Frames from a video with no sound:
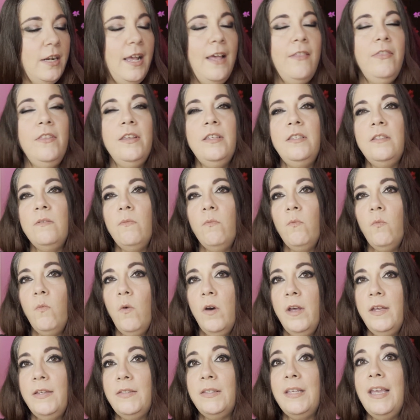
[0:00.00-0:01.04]
and this
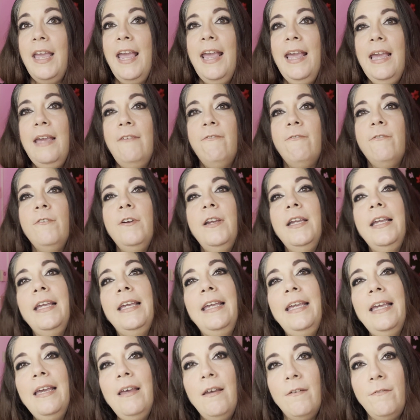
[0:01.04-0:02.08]
was a free
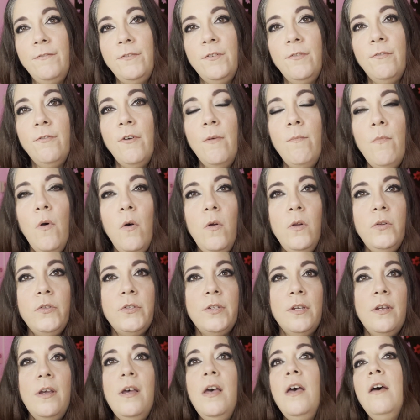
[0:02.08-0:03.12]
gift from
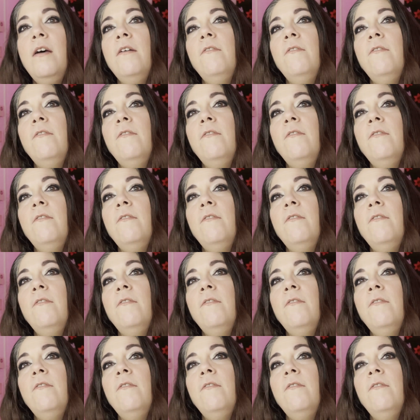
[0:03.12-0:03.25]
Ulta